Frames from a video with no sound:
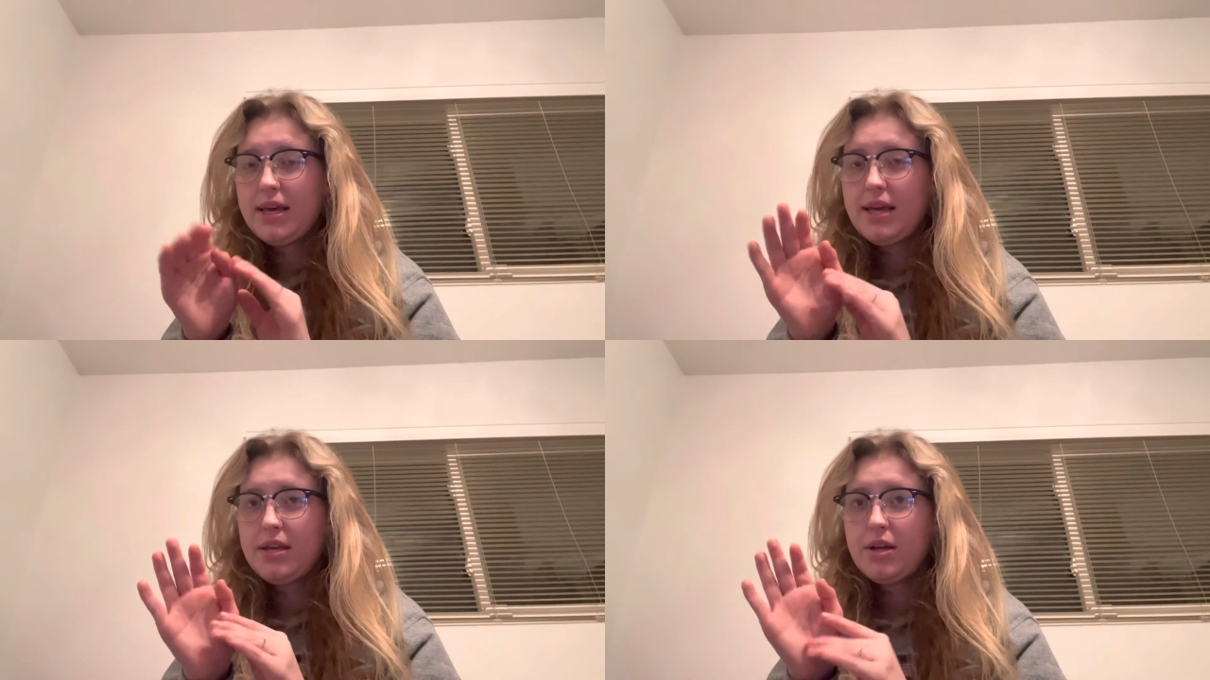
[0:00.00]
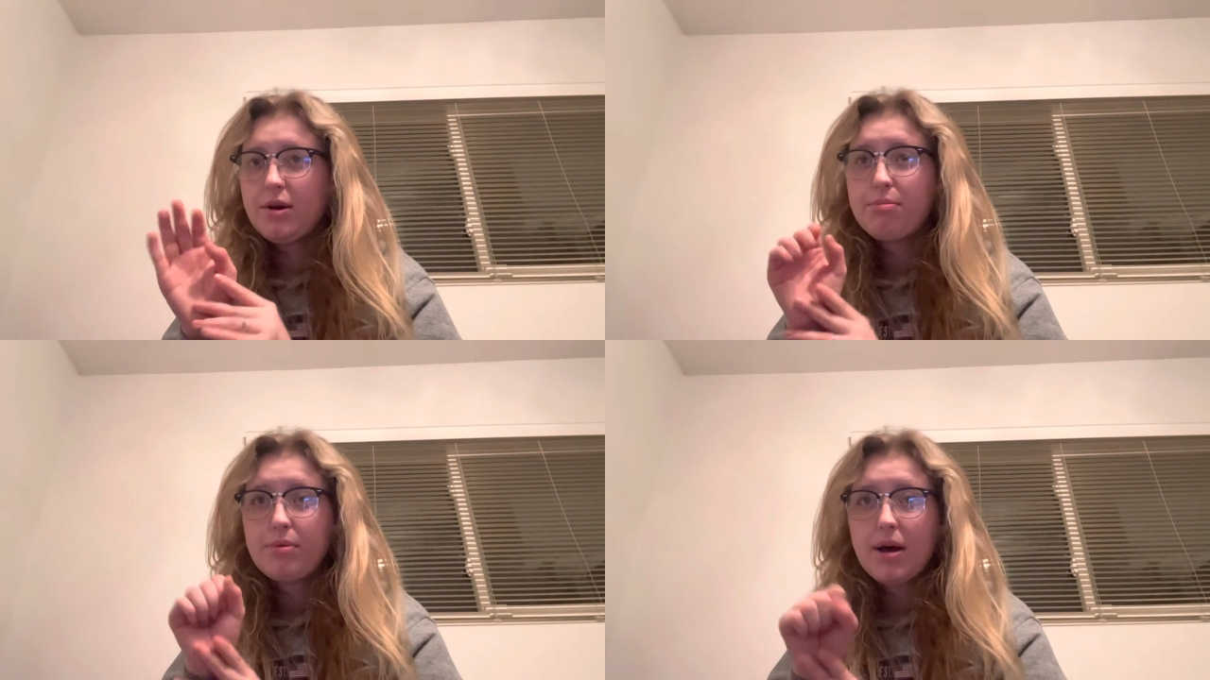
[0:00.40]
in your
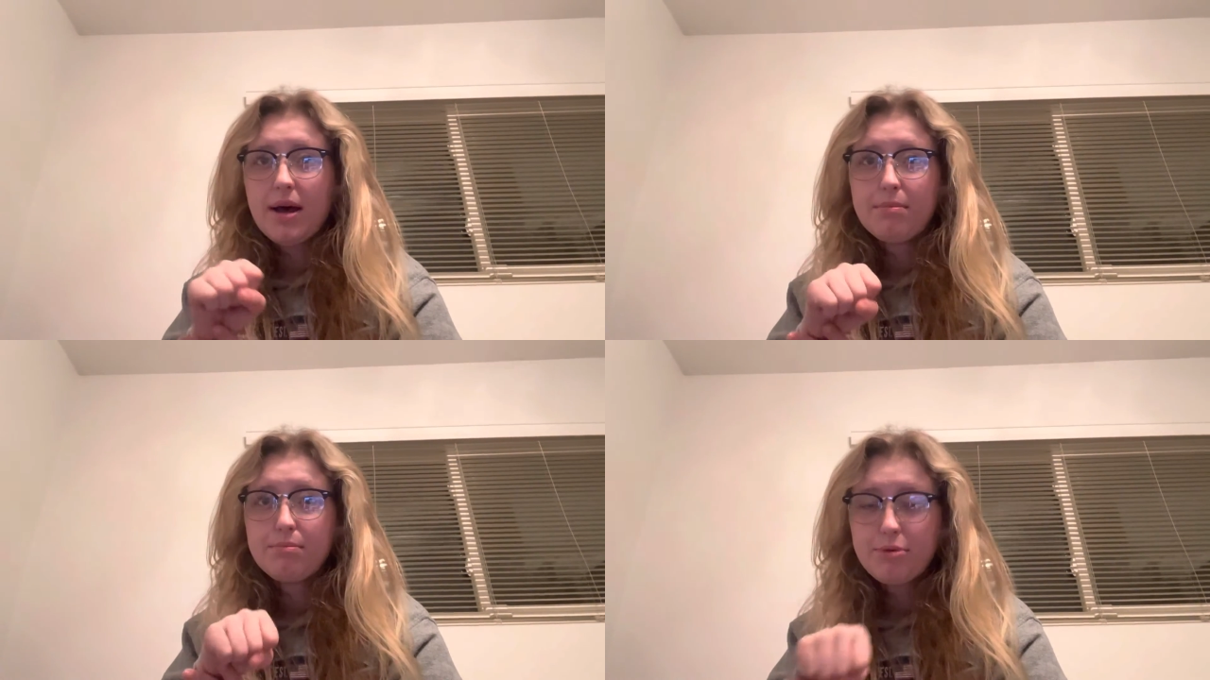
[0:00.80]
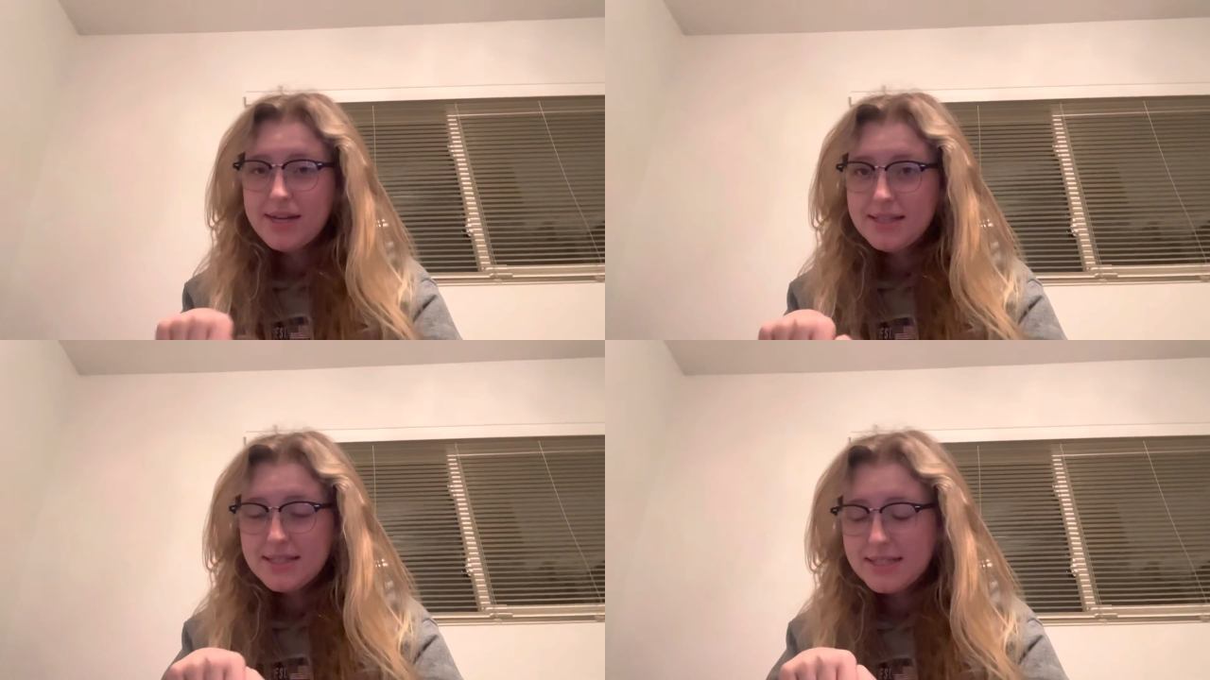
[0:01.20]

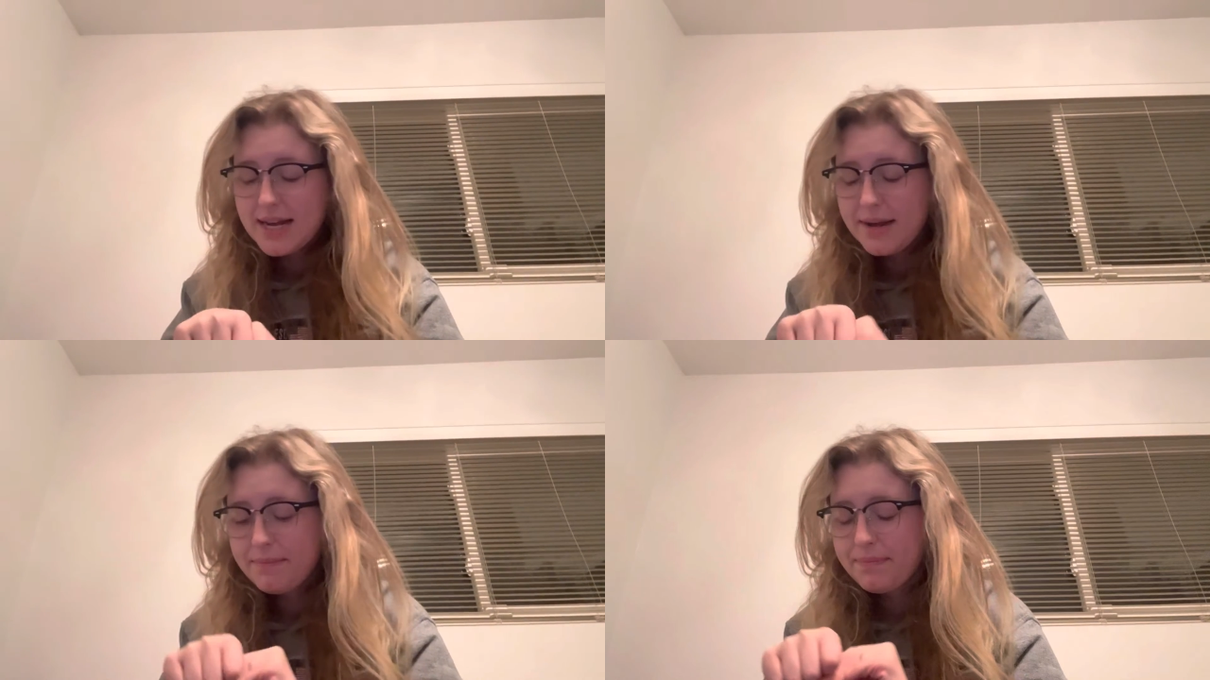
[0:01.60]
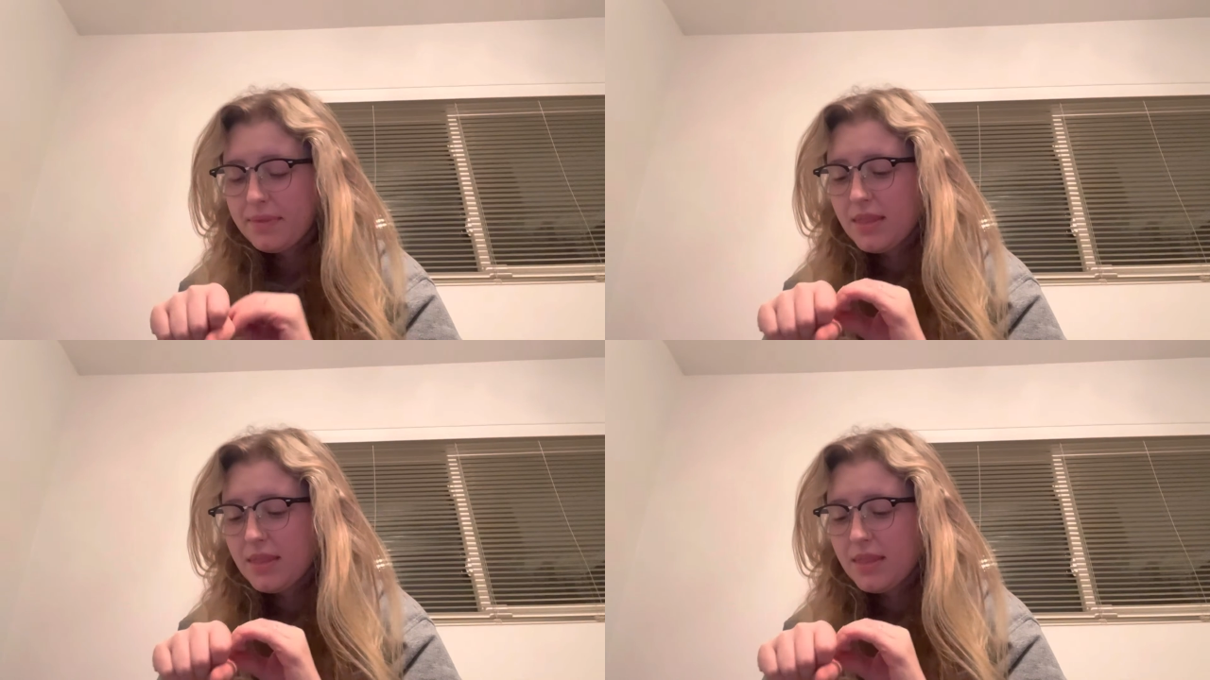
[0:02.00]
brain stem.